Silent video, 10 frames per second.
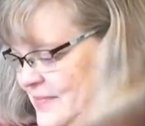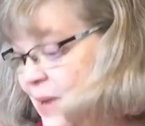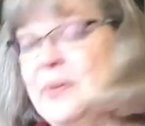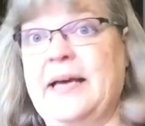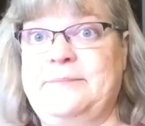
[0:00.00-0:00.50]

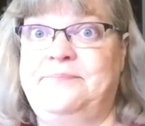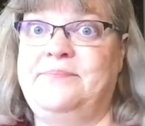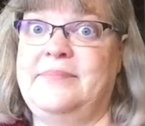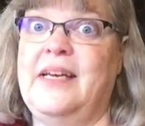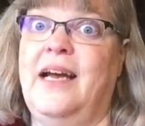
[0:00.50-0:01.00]
But
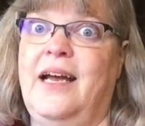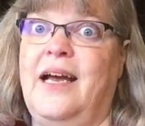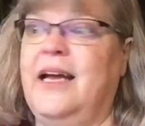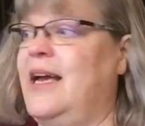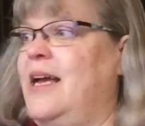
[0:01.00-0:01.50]

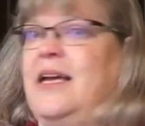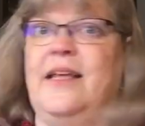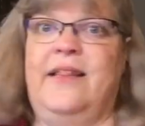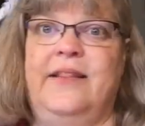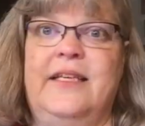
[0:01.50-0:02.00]

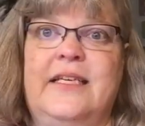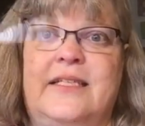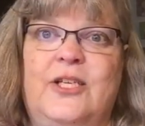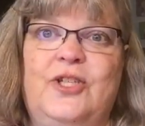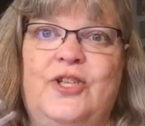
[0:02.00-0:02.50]

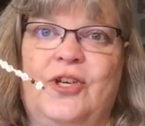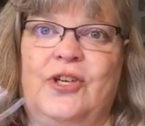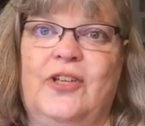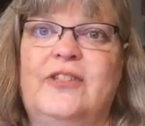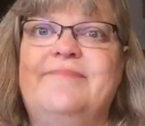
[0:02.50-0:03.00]
this
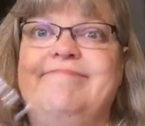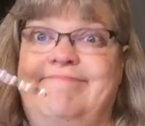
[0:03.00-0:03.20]
journal,